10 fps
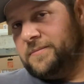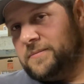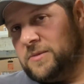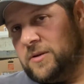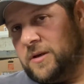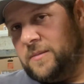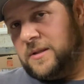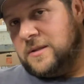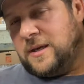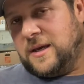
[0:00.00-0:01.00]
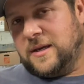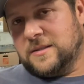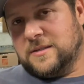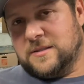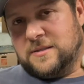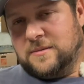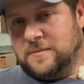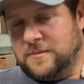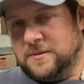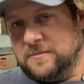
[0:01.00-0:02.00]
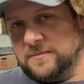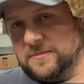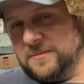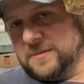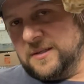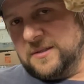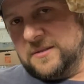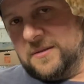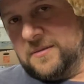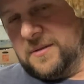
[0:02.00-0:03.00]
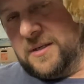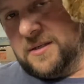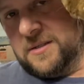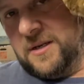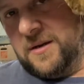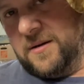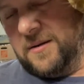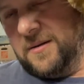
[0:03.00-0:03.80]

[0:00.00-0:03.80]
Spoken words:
Sorry about the cats, but I guess they're kind of scared.